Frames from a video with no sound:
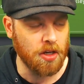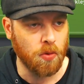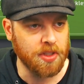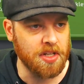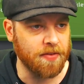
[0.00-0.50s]
or
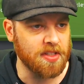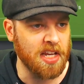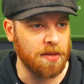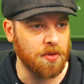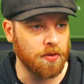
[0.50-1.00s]
whichever
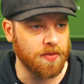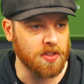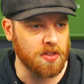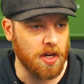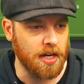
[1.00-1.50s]
team you've
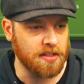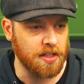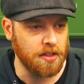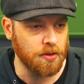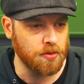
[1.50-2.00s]
decided to
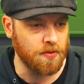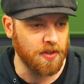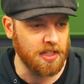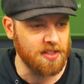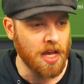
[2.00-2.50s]
use for
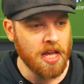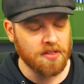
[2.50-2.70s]
this.